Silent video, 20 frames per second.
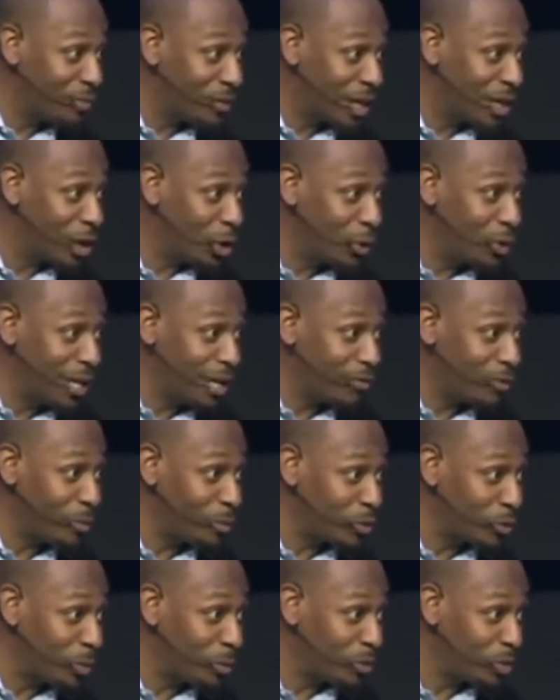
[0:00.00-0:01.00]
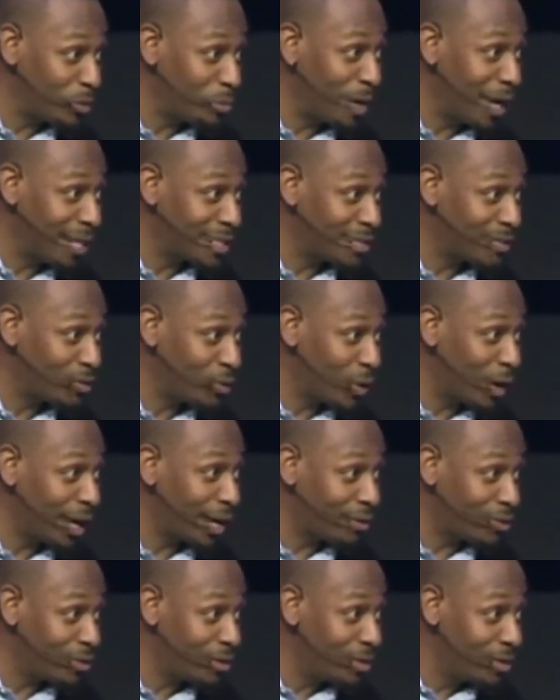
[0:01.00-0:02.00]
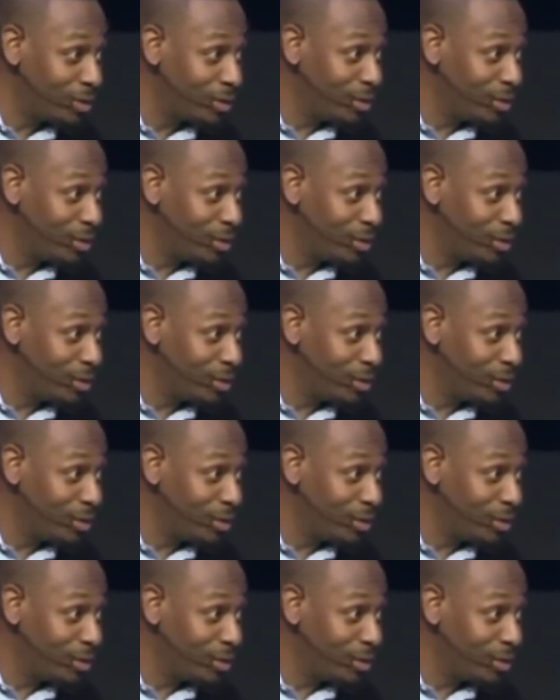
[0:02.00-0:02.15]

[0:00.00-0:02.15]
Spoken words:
I learned that from scripture, passive wrath.